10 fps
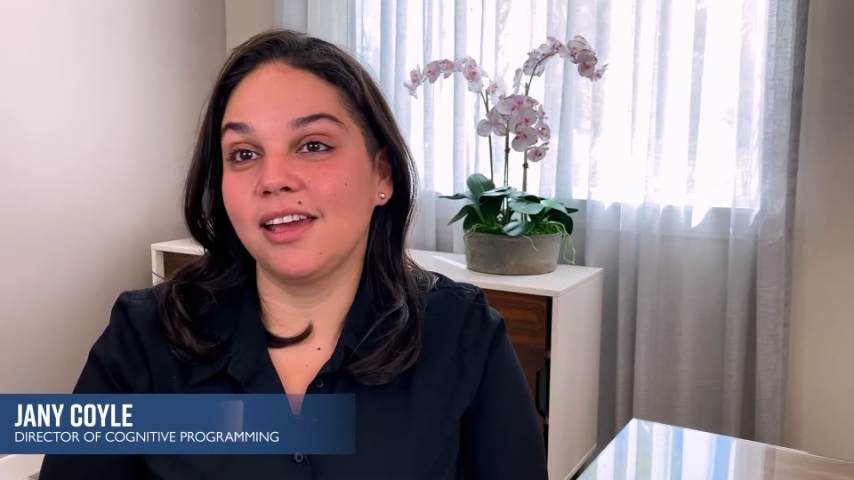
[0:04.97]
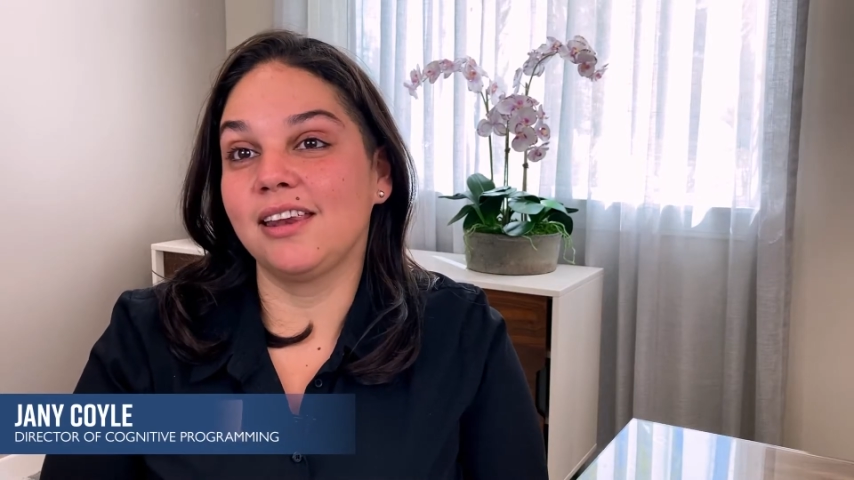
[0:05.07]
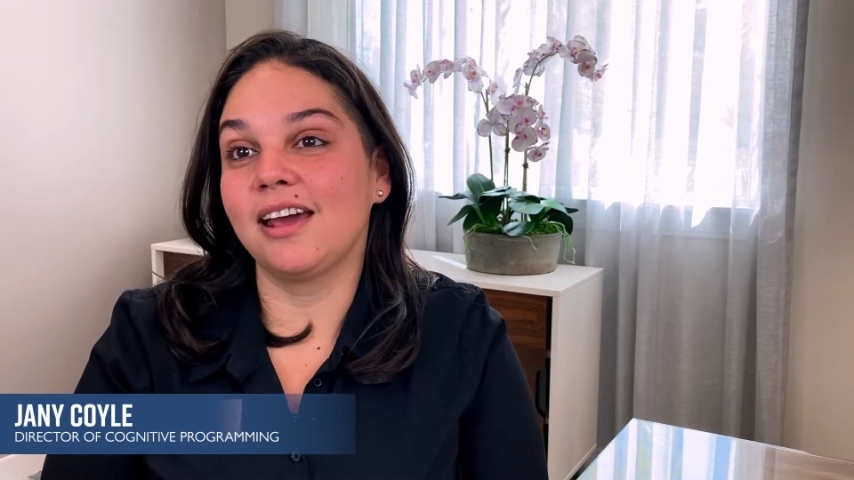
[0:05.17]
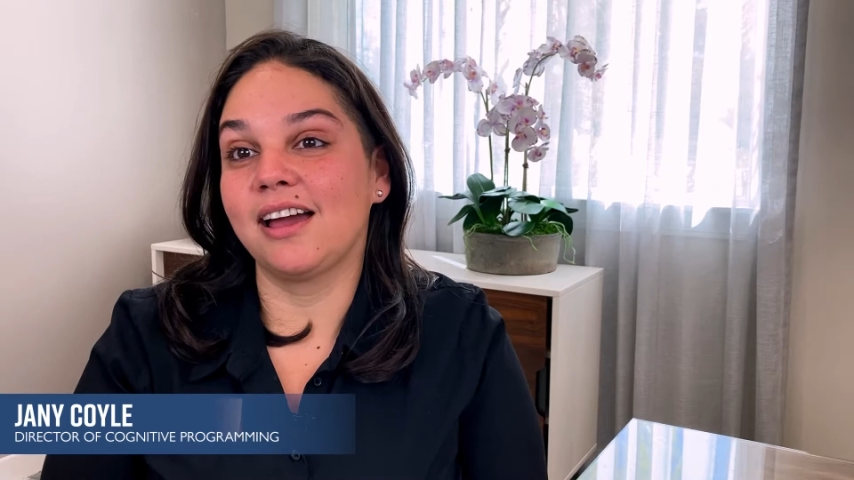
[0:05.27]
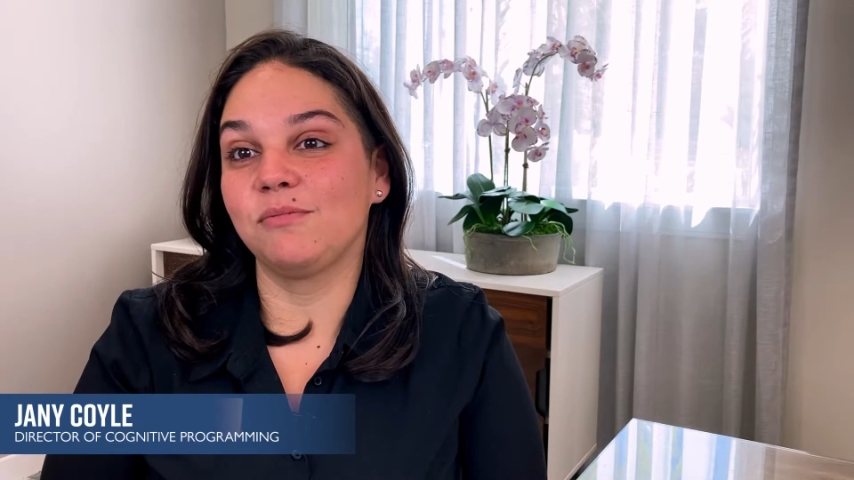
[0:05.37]

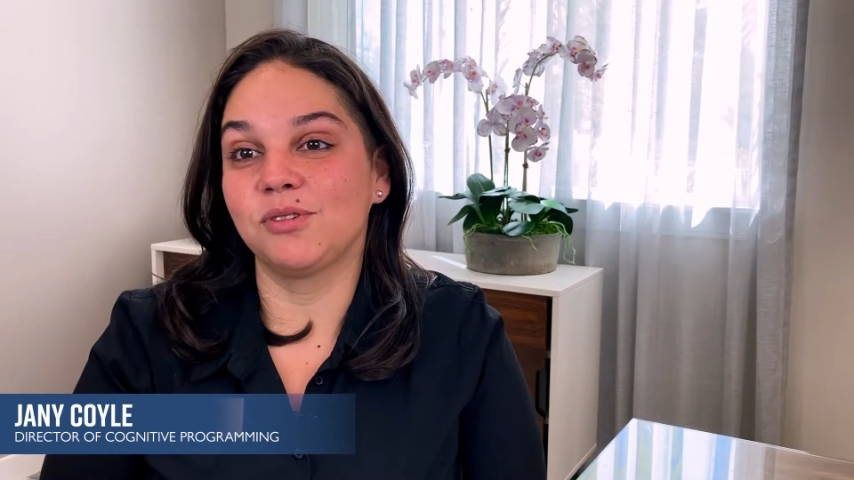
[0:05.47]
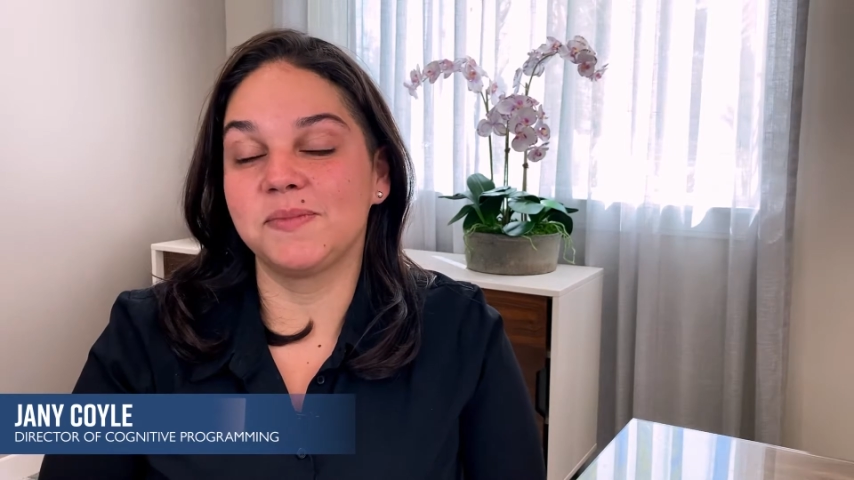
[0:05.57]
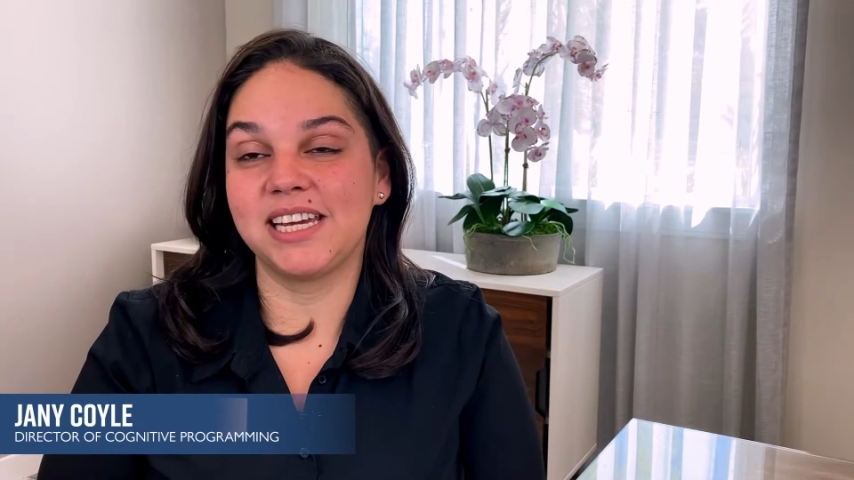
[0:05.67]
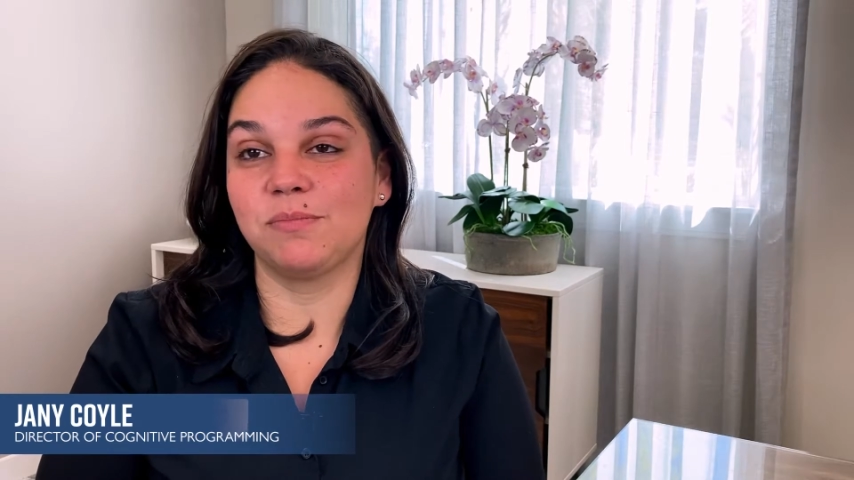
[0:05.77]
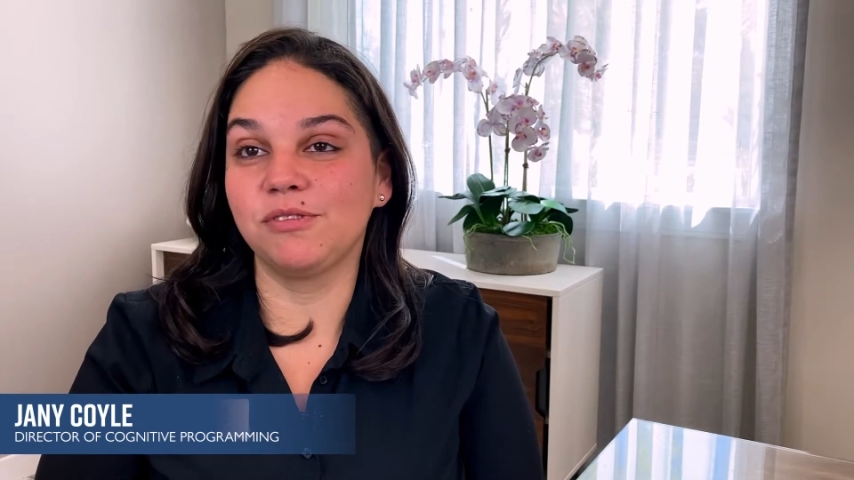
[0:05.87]
and I'm from
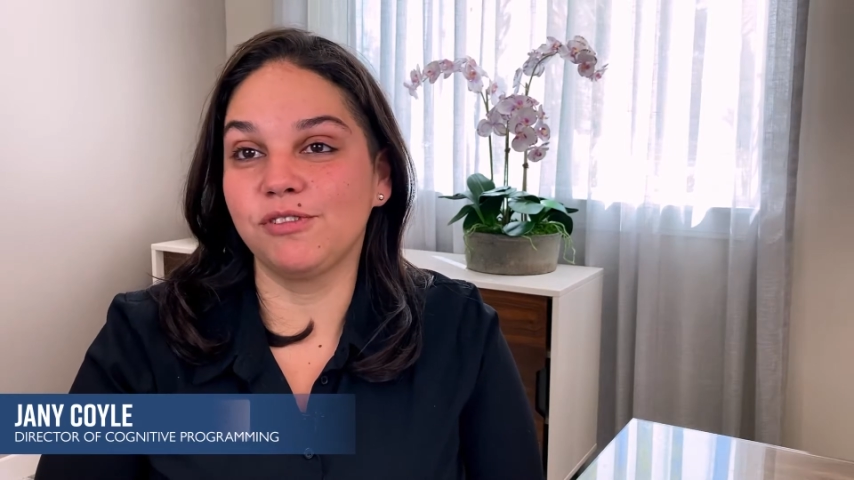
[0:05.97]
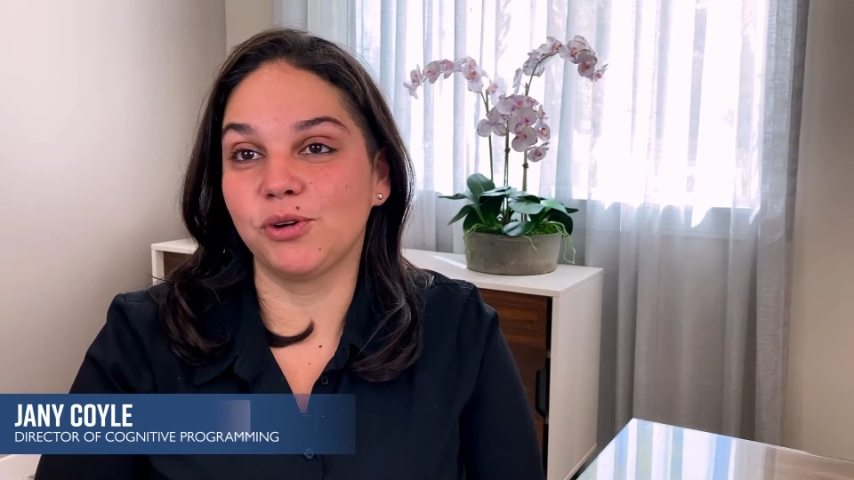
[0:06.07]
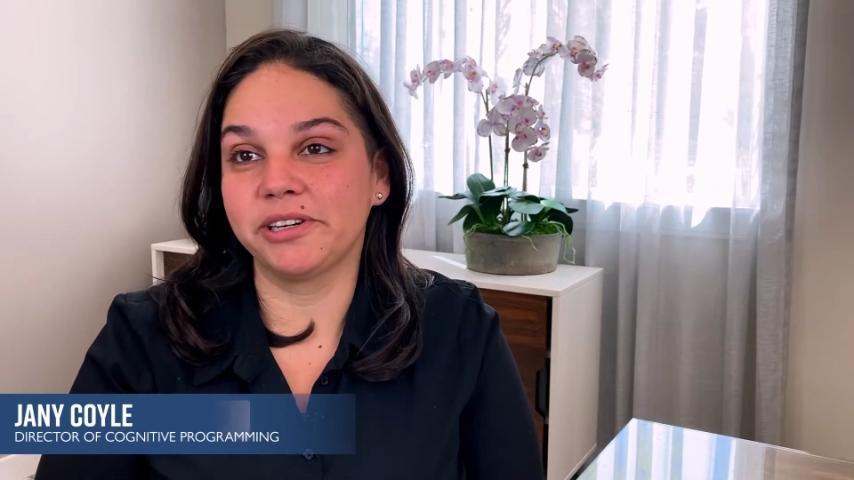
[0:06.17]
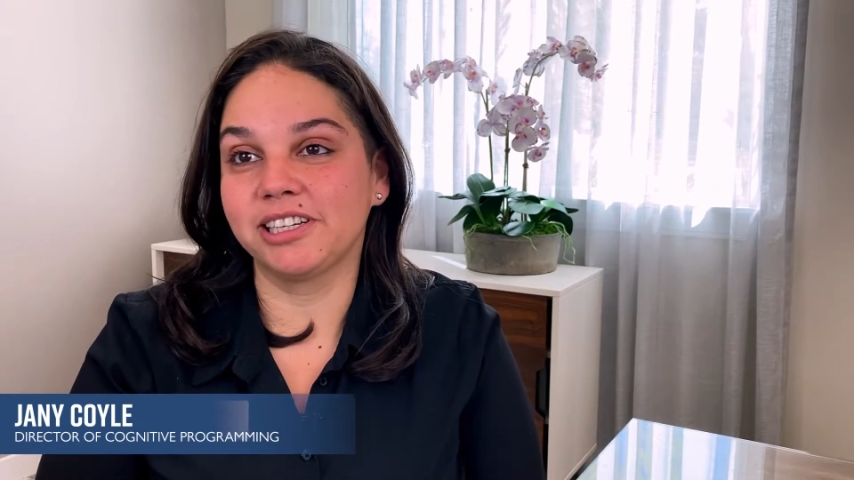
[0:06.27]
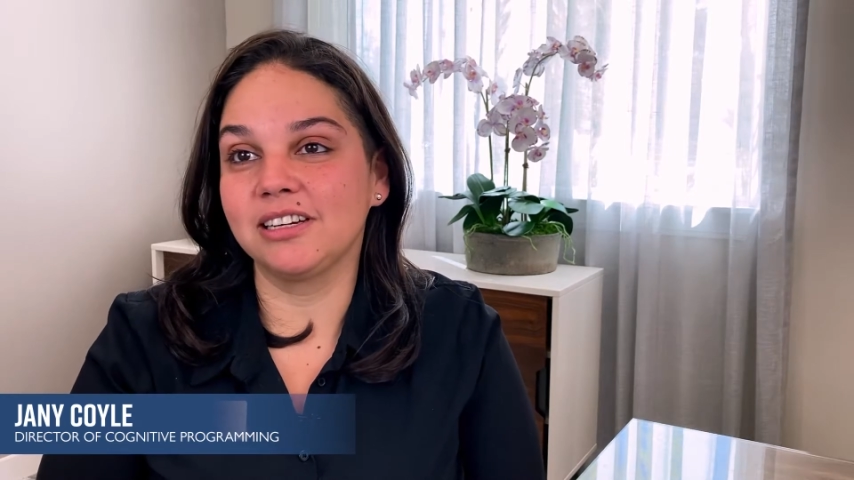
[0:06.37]
Tampa,
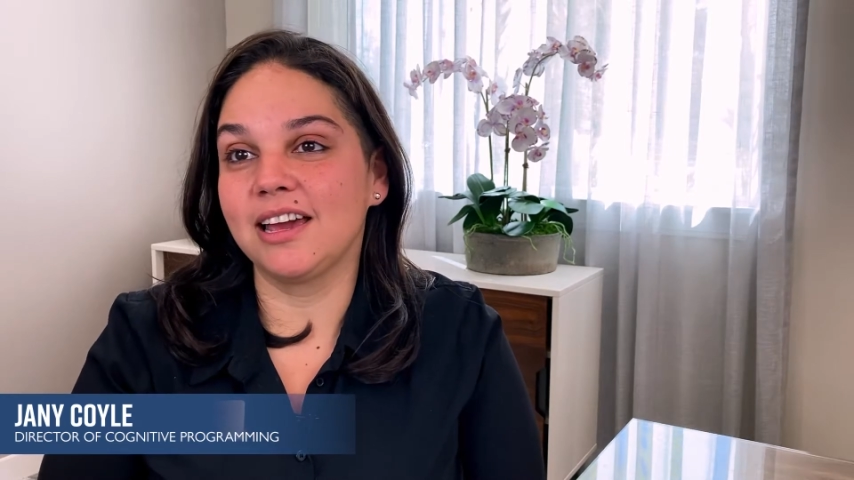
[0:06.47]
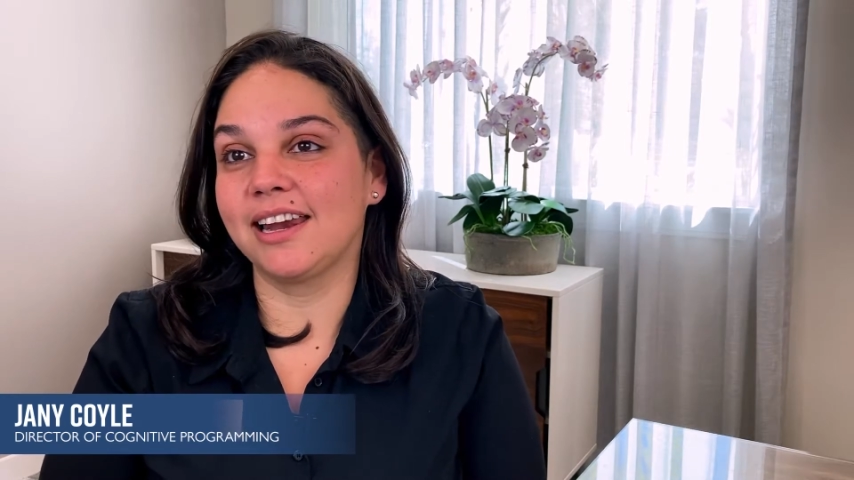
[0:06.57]
Florida,